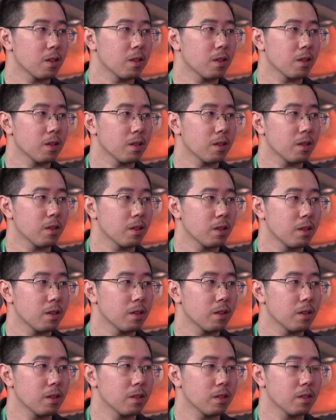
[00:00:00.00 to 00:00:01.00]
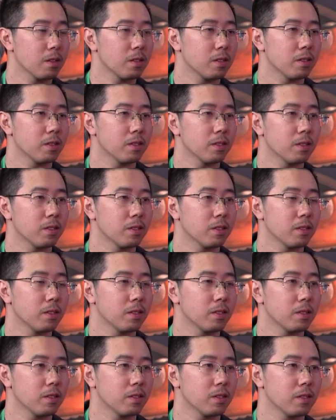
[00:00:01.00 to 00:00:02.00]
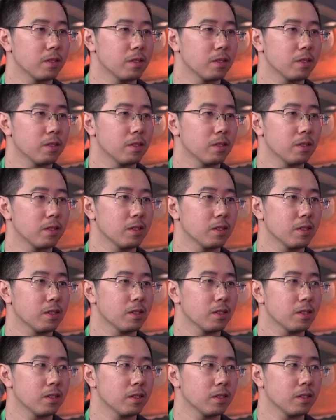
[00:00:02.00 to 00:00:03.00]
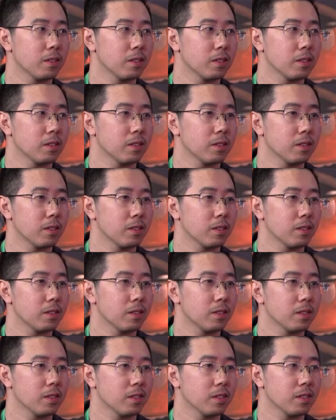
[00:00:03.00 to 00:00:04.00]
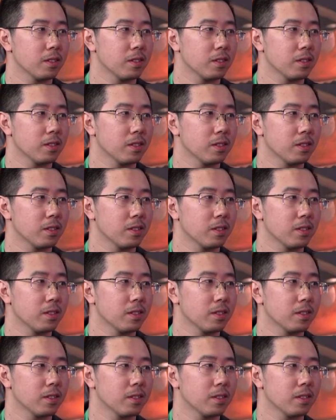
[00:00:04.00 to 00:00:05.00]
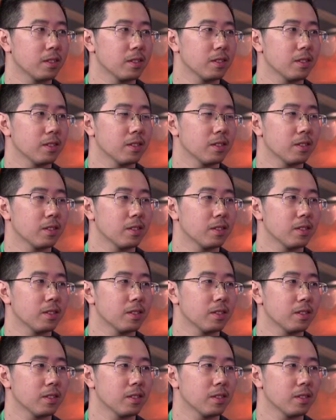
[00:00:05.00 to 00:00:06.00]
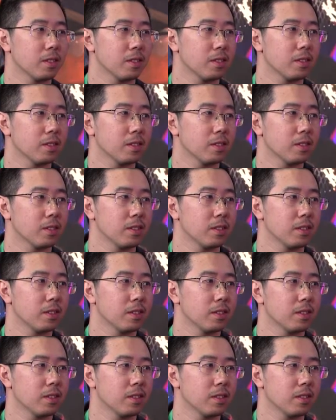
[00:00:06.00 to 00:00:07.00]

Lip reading: [no speech]